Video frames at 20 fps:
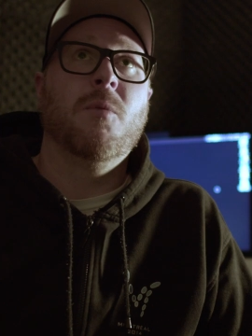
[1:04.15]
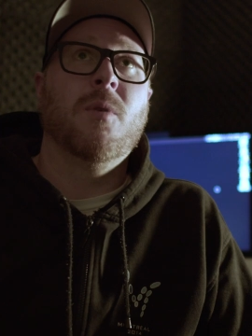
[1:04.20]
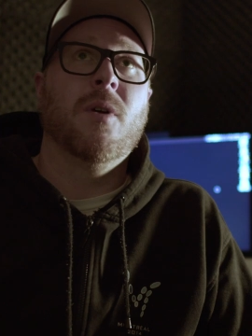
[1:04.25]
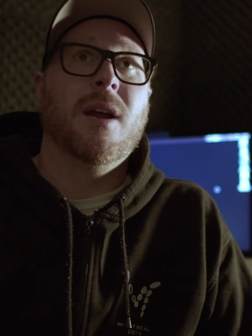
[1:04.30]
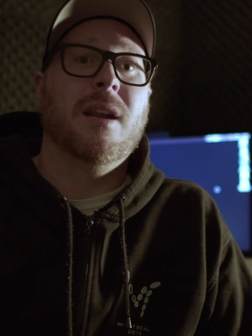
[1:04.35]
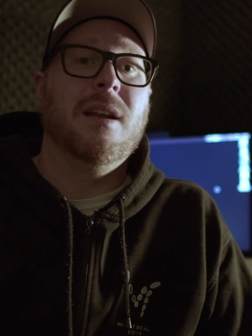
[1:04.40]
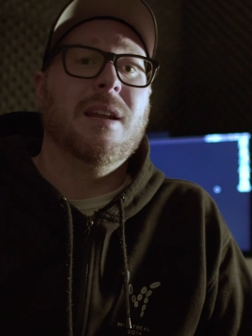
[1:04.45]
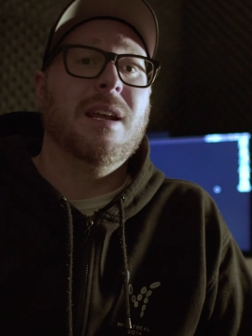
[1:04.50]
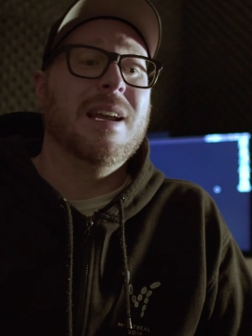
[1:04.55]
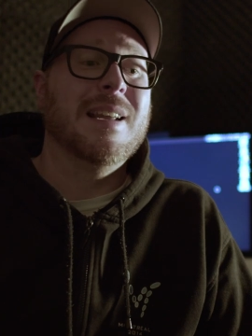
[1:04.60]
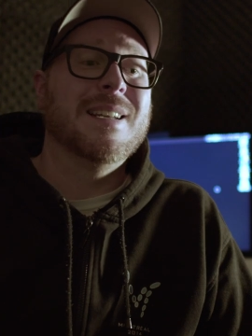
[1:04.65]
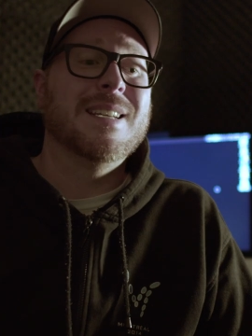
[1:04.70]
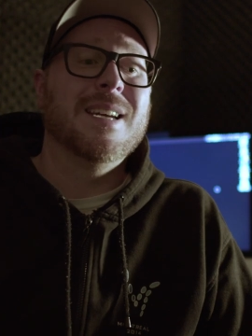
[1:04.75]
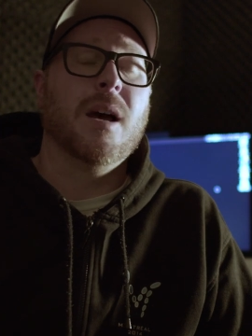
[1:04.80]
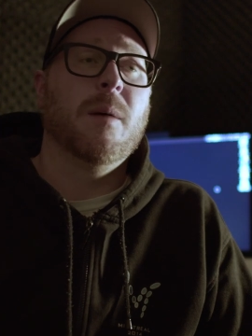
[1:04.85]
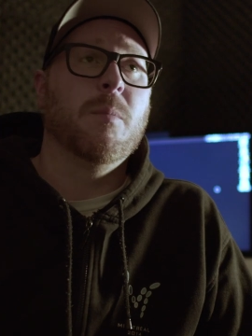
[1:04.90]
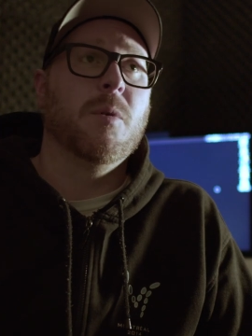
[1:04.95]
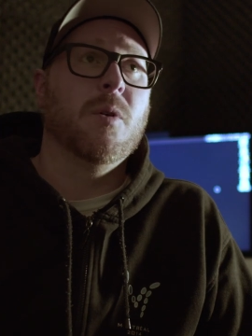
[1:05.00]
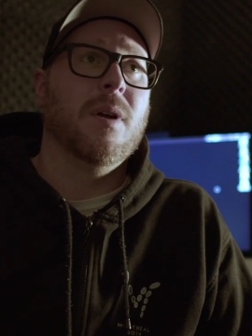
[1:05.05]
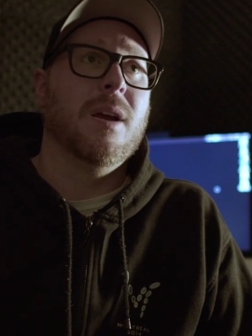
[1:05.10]
where I need
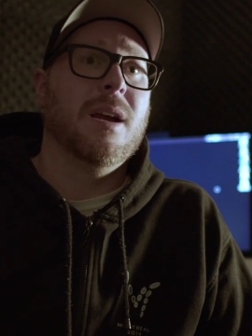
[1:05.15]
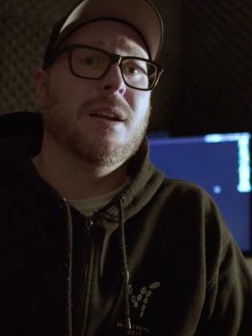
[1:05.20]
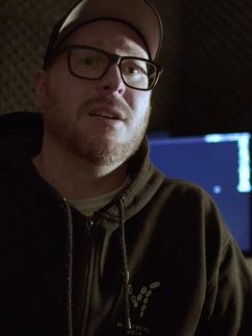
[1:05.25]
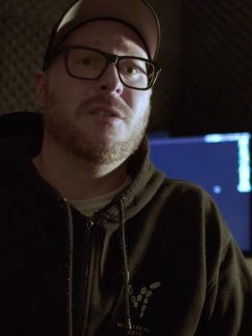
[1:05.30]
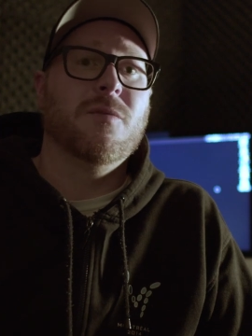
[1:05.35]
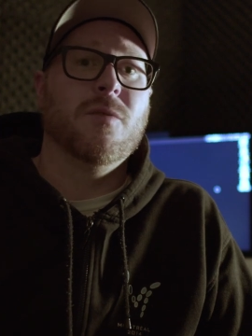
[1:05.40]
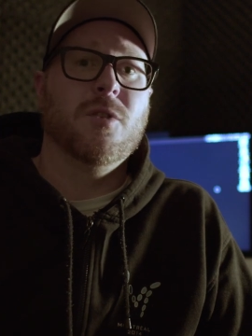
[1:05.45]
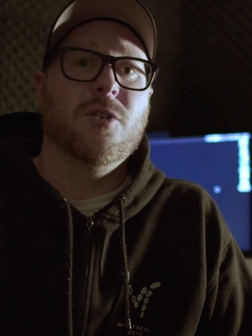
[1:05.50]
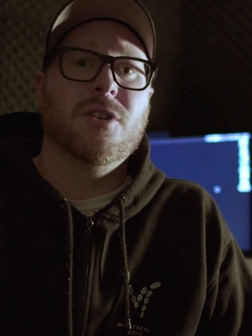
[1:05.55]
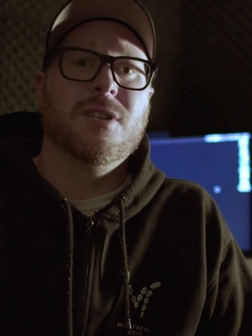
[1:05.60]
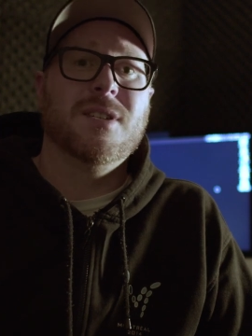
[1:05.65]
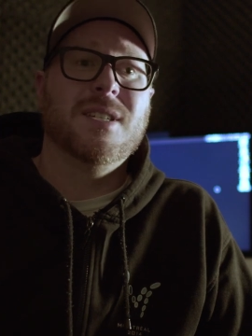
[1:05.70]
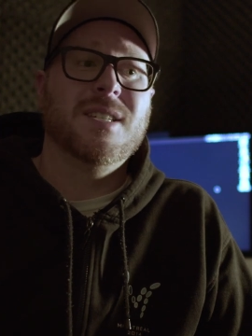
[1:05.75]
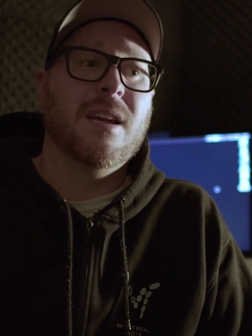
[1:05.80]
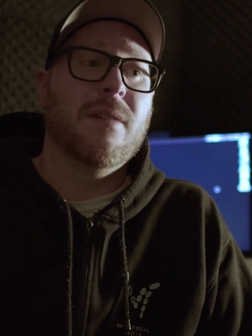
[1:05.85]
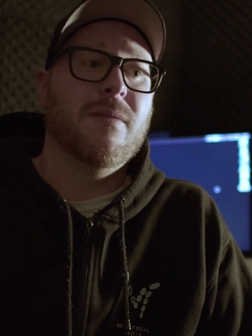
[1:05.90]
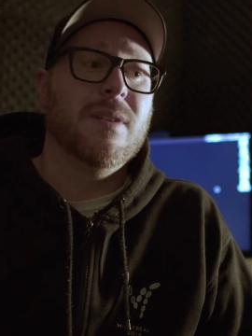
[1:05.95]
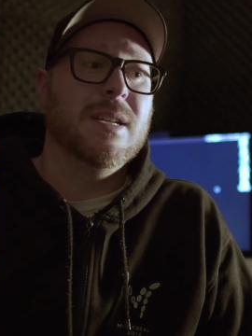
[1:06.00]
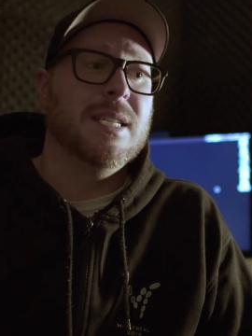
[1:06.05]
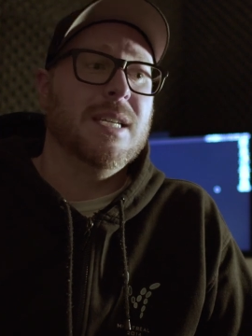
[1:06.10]
to upgrade to version
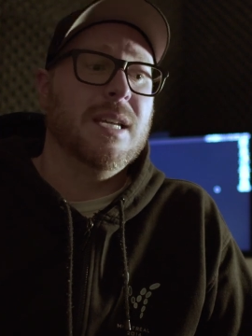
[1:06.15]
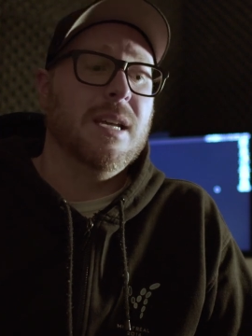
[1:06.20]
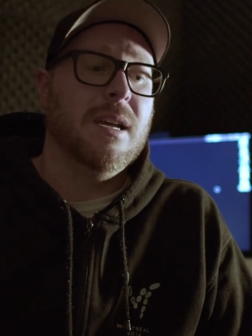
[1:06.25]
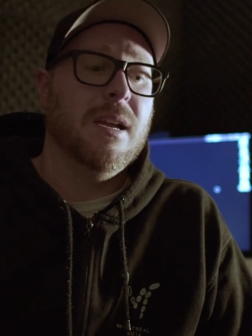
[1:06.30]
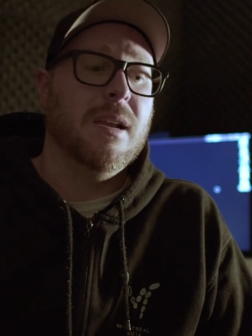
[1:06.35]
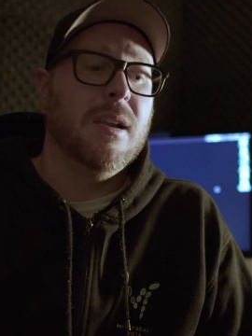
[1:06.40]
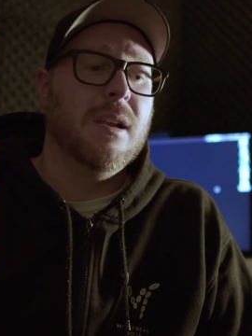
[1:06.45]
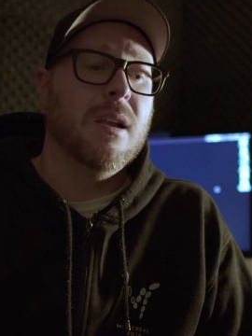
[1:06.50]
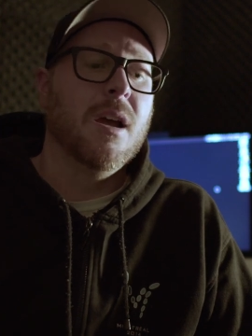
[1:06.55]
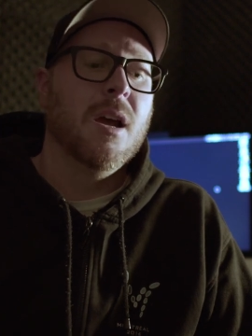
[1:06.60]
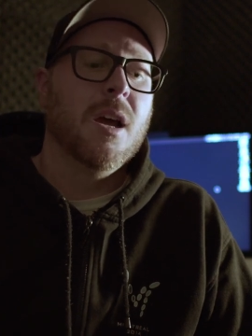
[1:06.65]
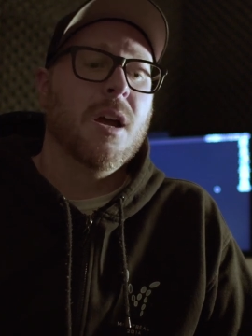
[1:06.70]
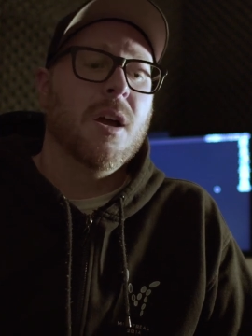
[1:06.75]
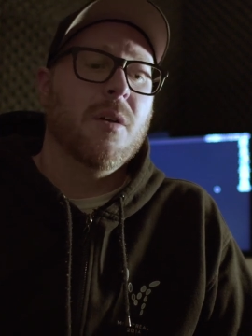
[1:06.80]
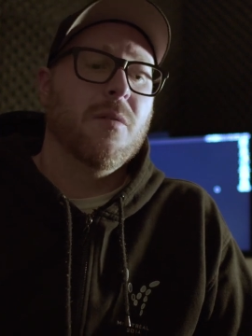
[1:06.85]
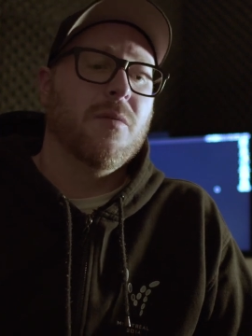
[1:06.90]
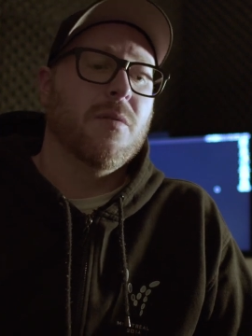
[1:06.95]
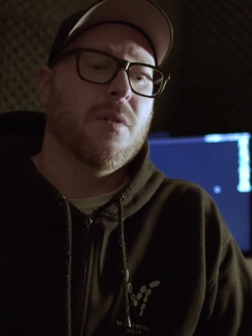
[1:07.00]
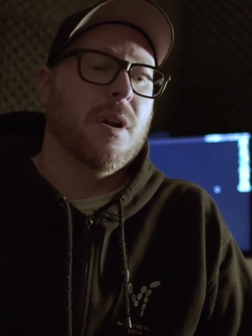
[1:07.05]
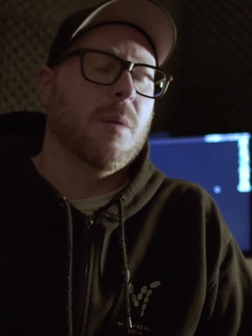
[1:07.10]
17
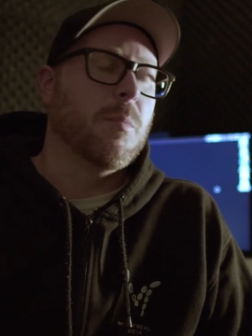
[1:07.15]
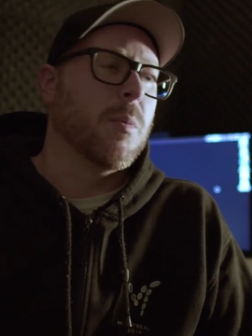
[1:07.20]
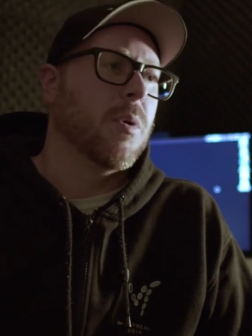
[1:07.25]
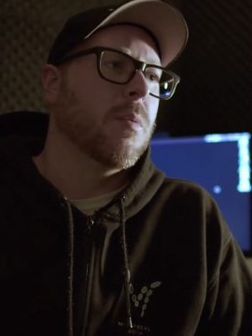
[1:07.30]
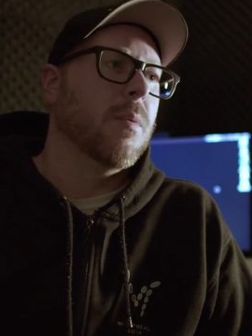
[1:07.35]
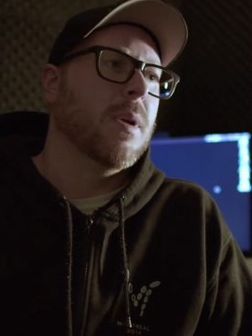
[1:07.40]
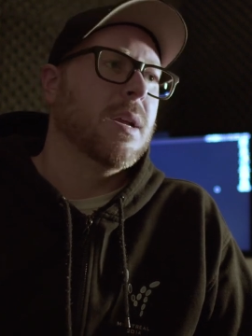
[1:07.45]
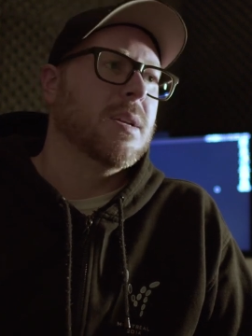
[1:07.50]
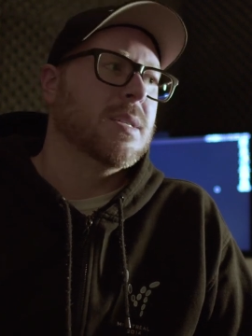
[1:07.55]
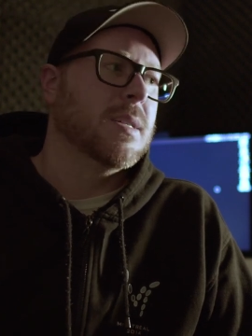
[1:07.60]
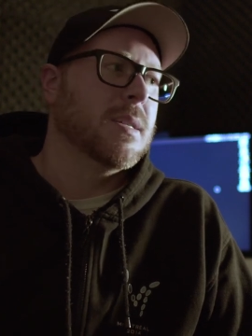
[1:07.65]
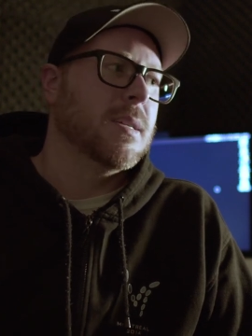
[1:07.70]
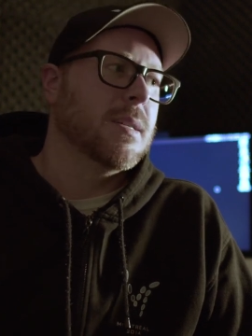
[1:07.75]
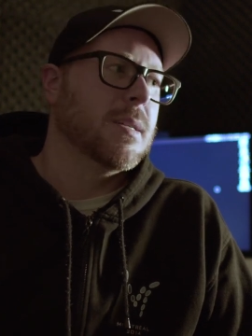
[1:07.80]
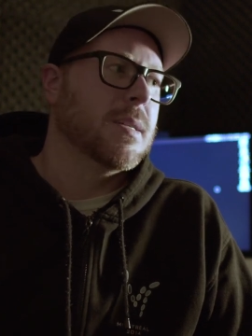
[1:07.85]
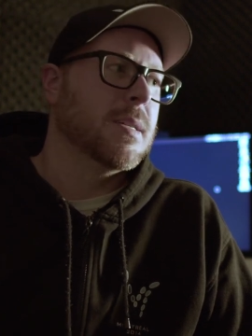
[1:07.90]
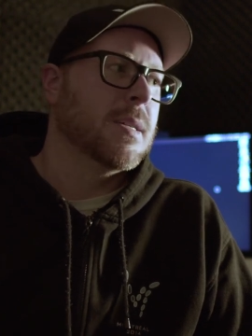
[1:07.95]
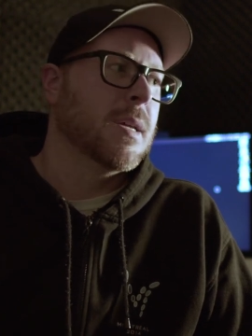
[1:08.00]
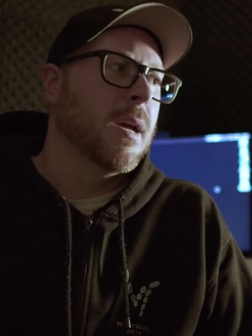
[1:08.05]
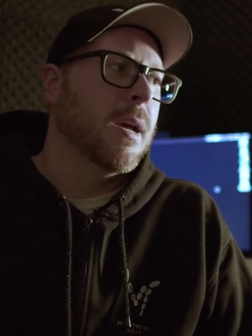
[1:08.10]
for a number of
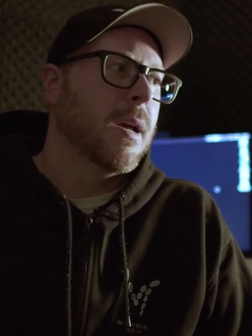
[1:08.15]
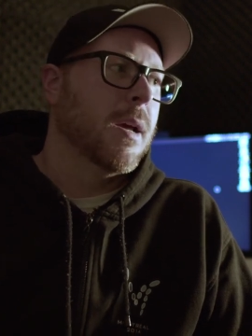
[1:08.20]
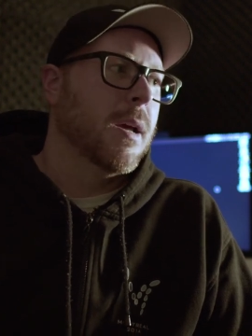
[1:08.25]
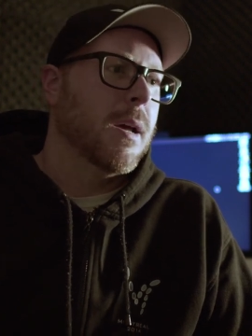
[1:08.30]
reasons,